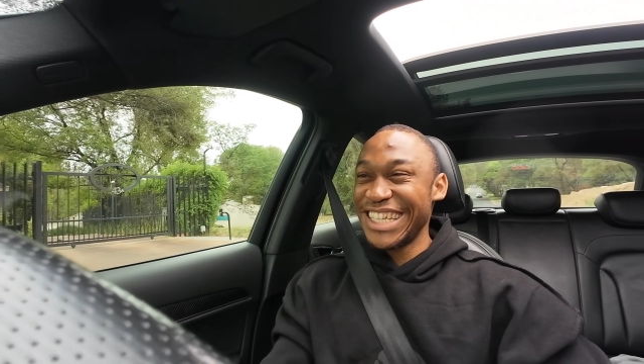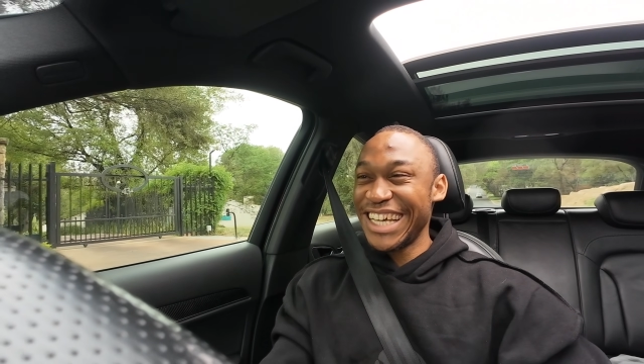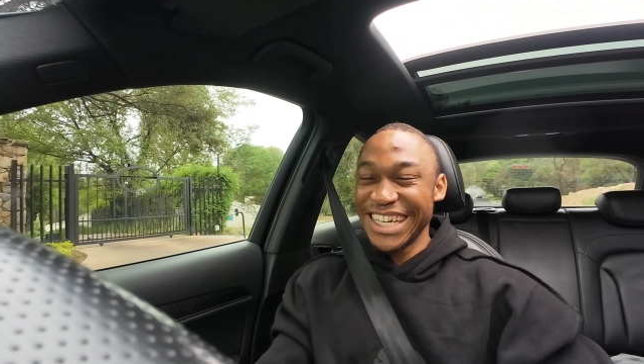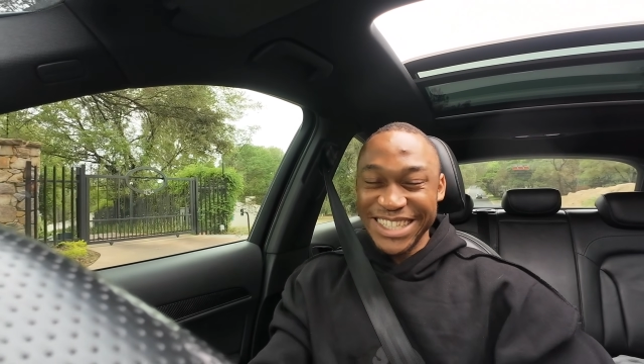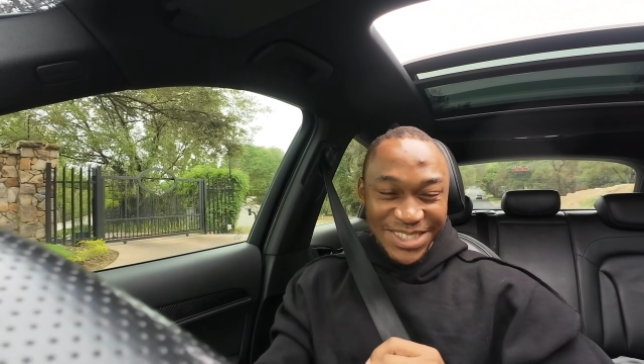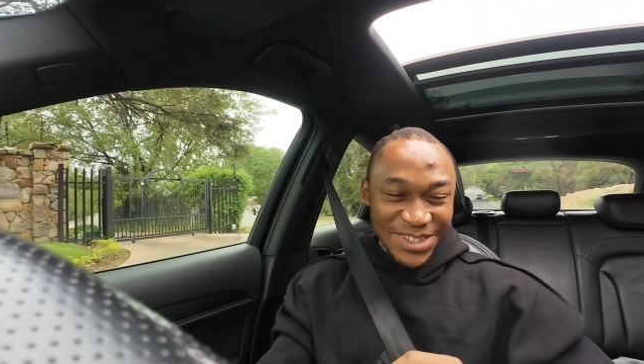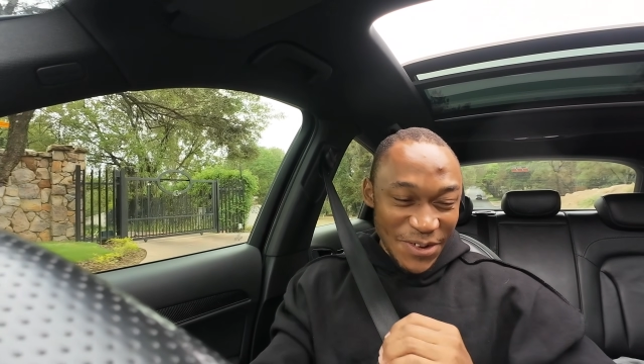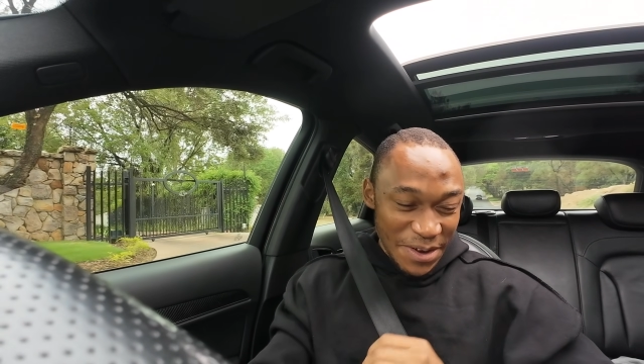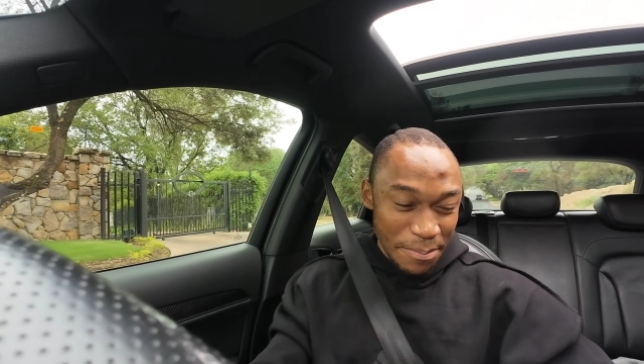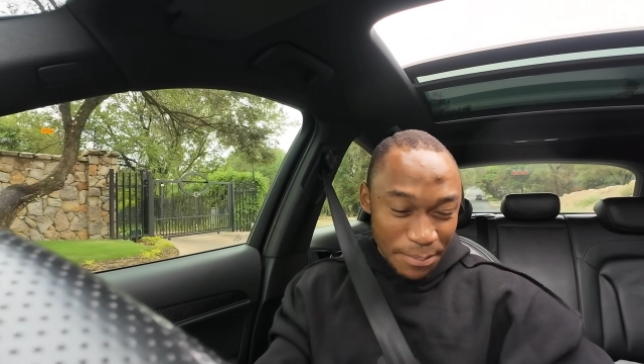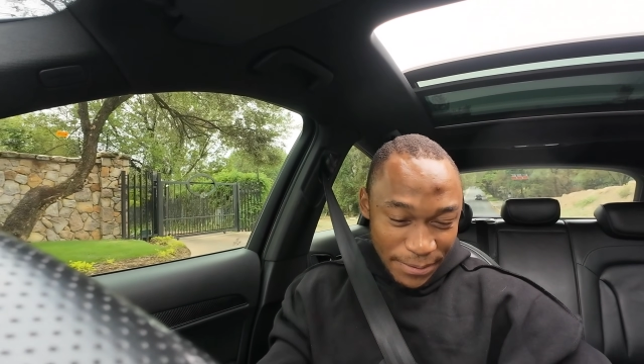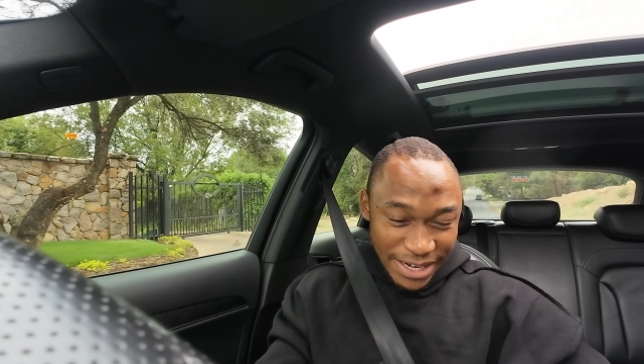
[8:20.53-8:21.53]
it is so
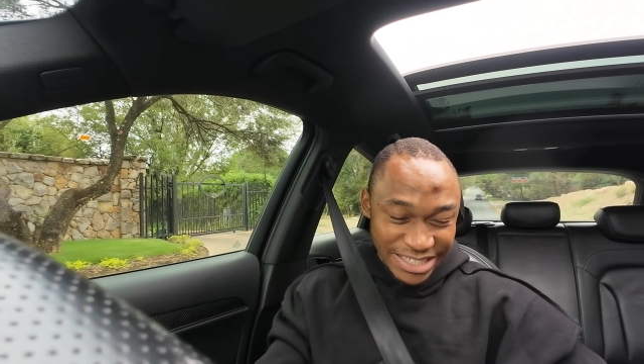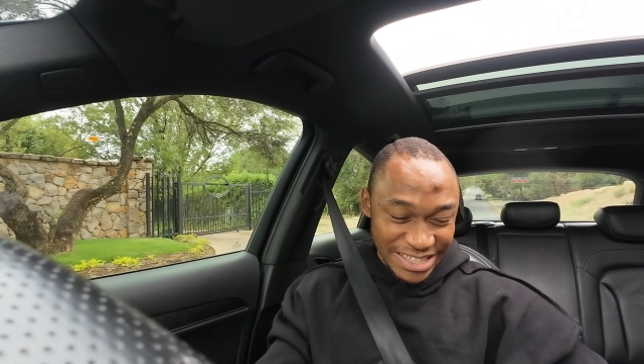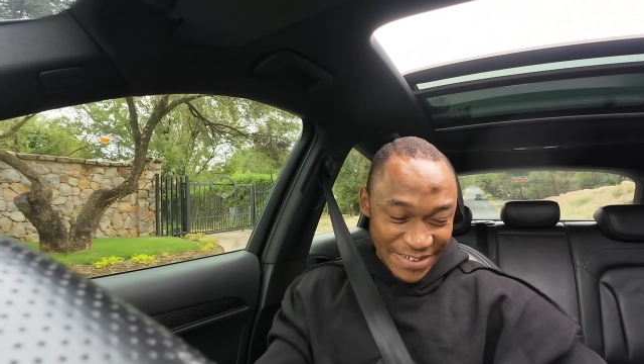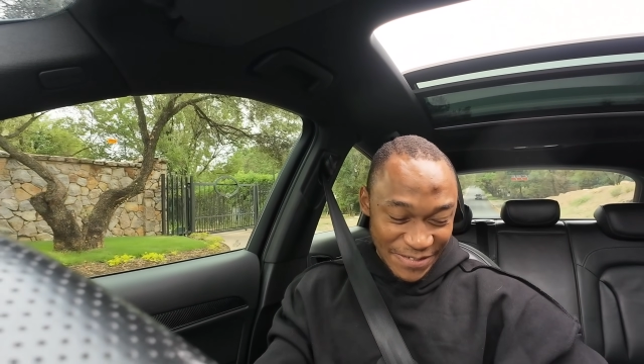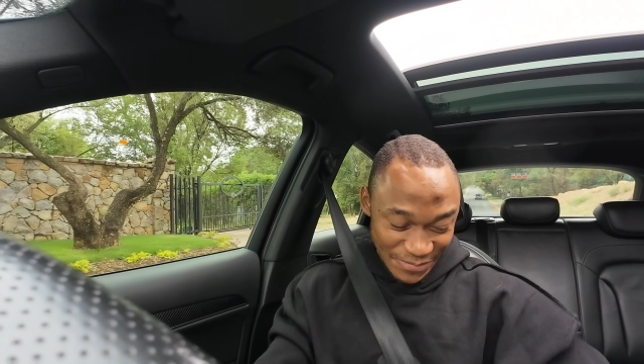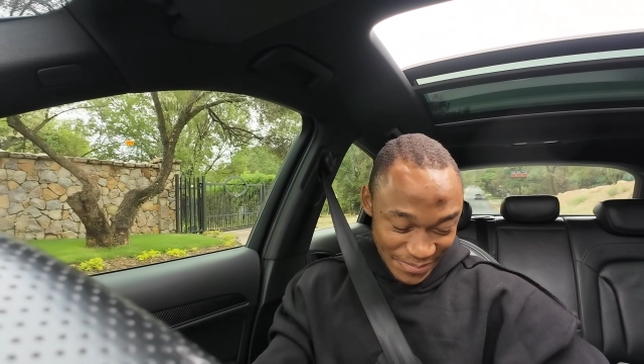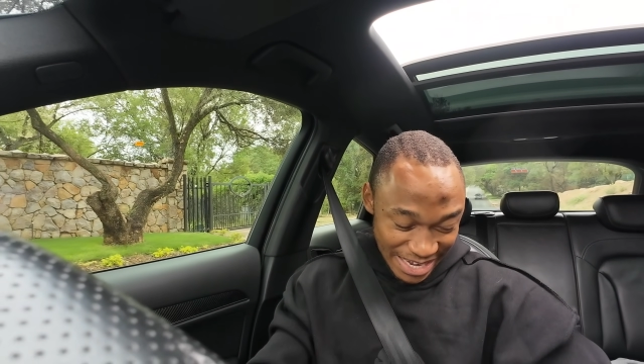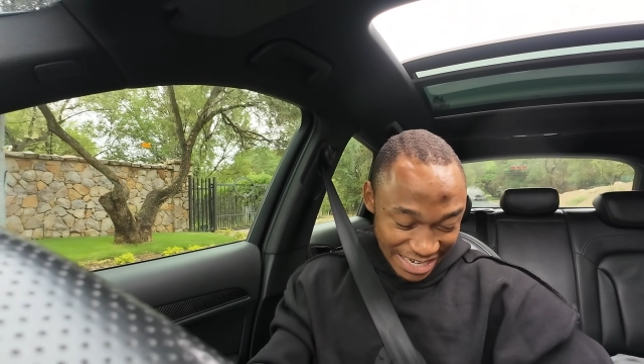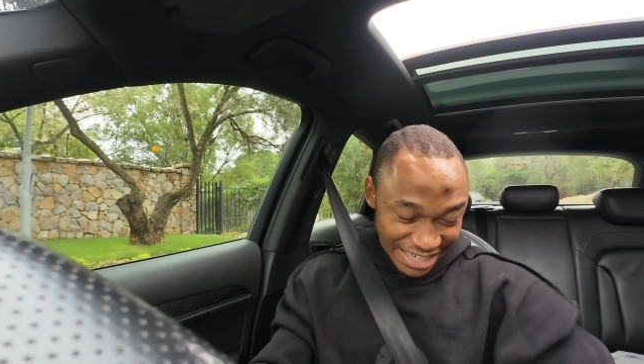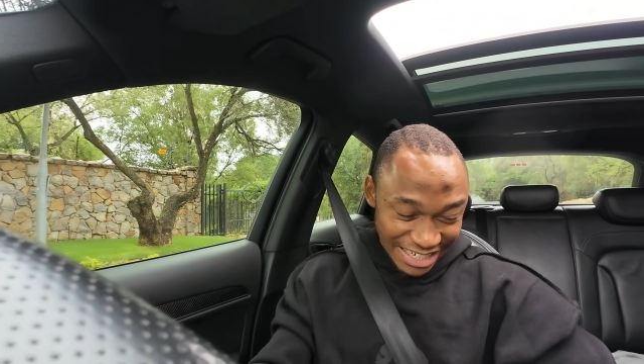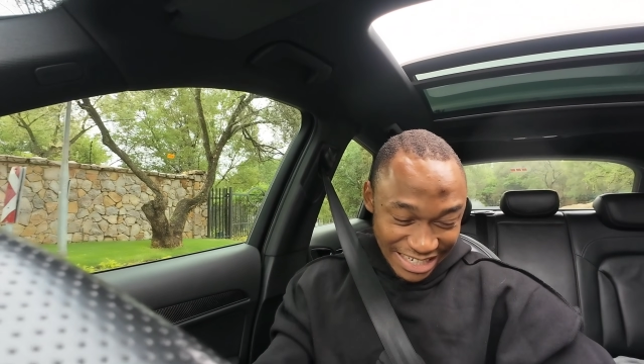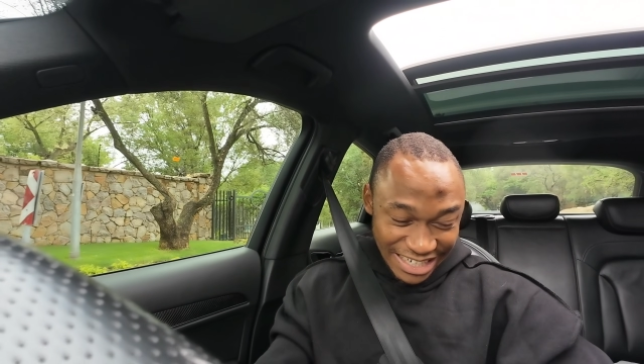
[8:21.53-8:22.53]
impressive,
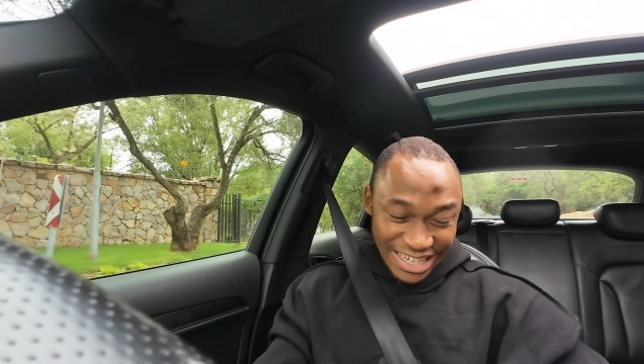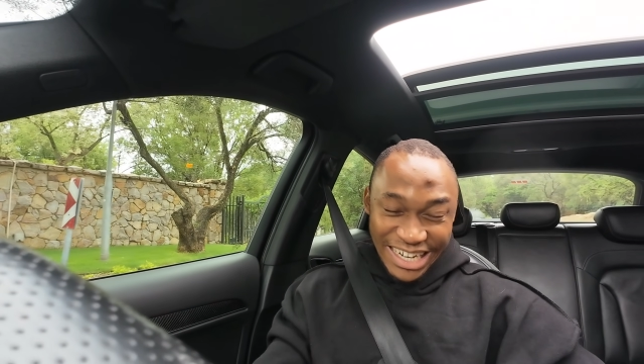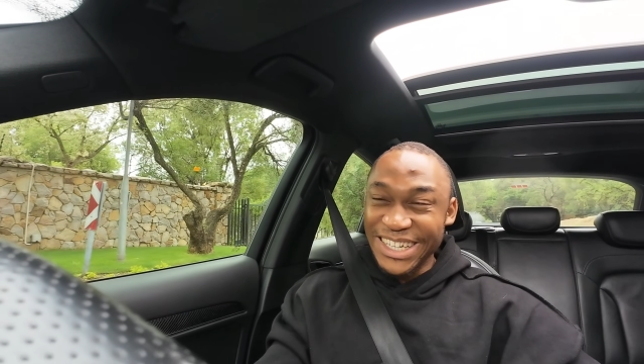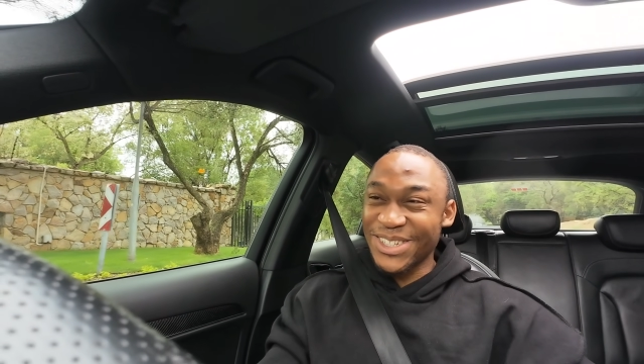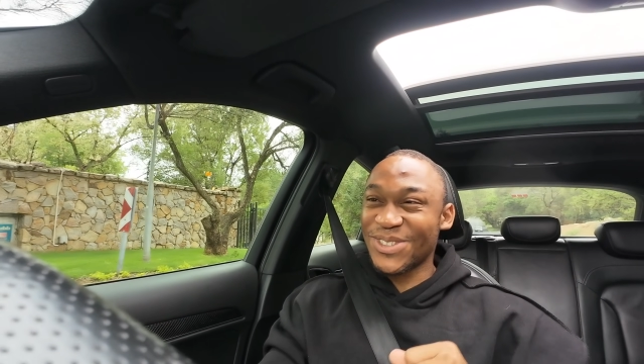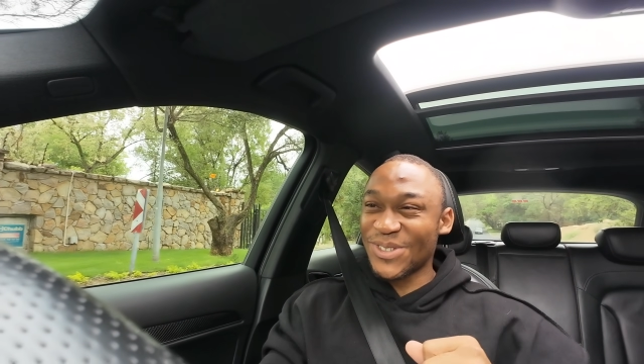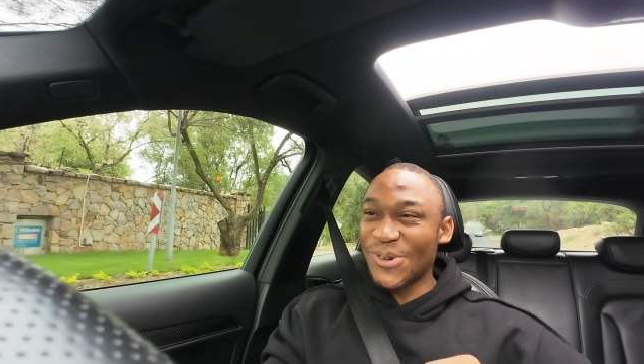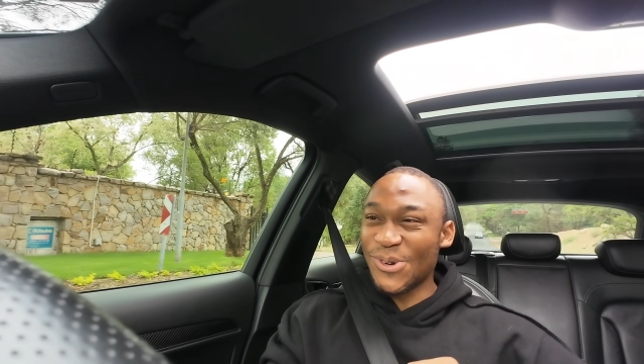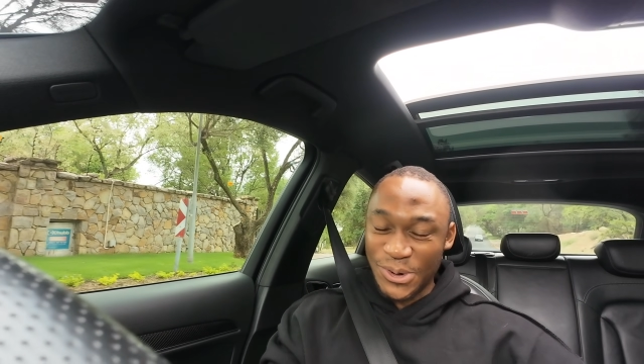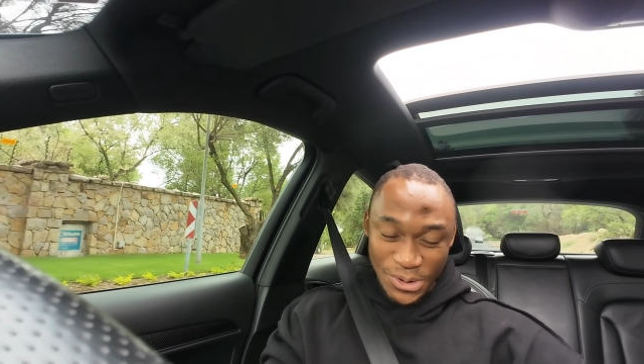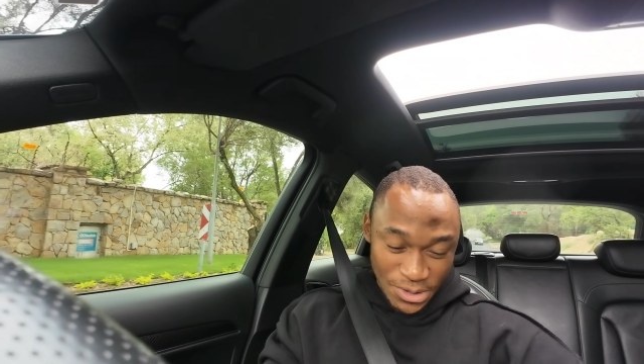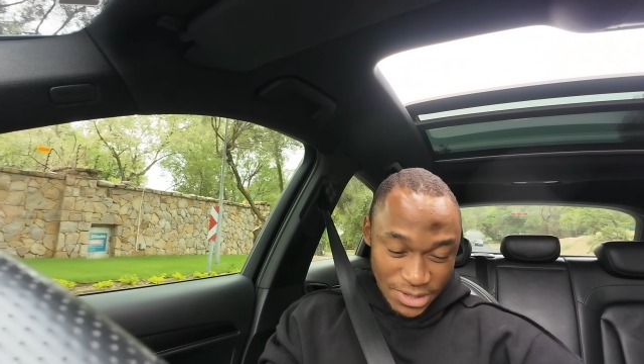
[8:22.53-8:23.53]
man. It is so
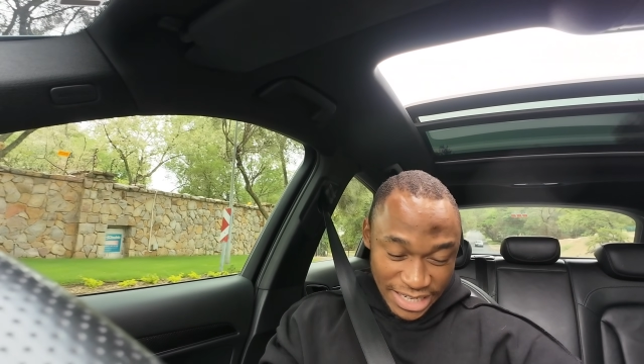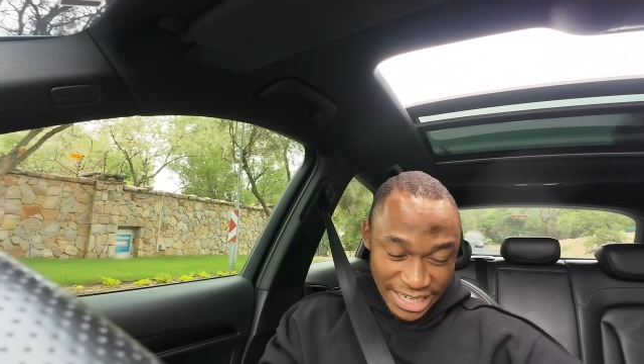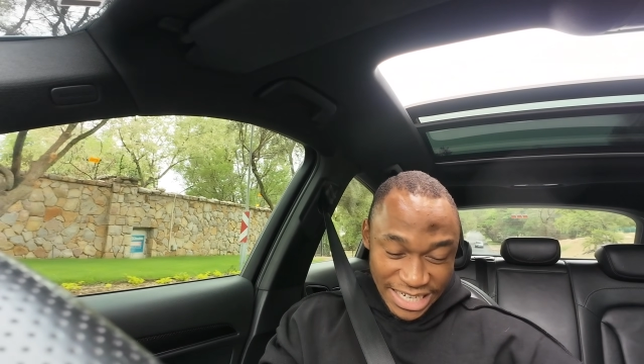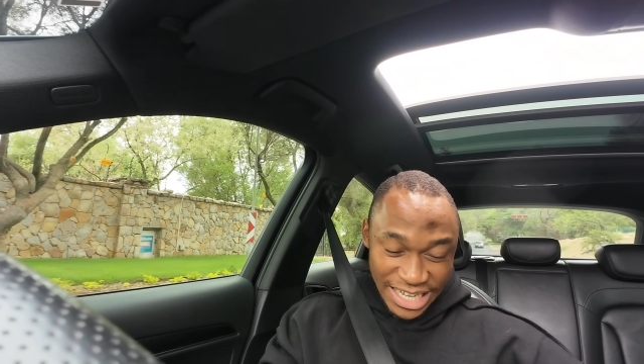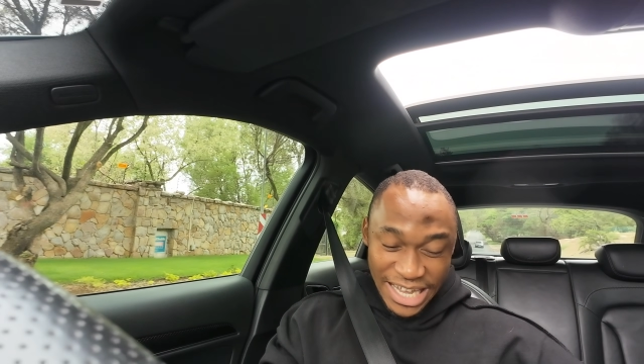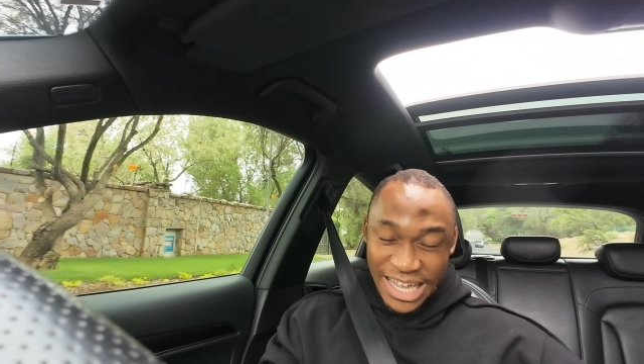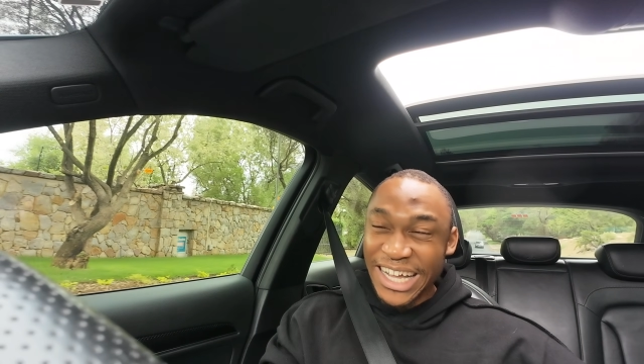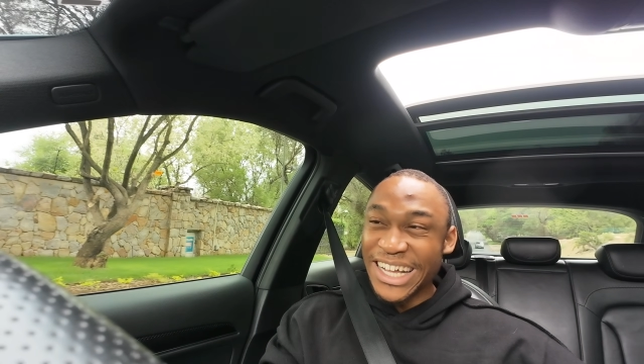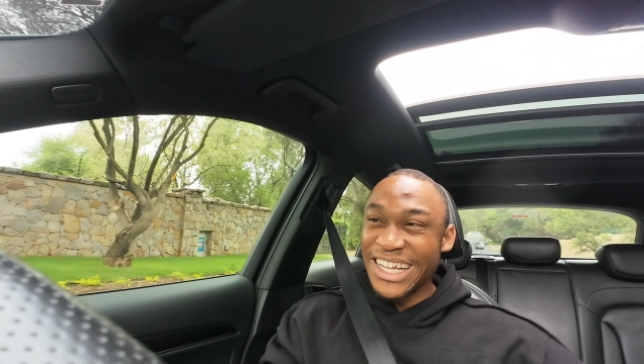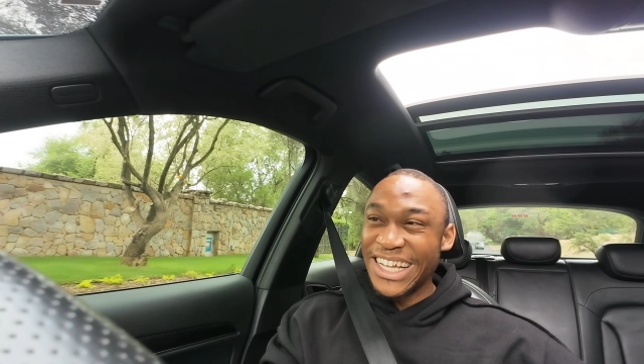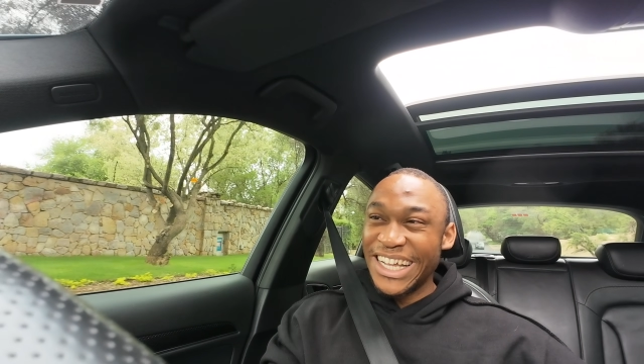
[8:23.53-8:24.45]
cool in here.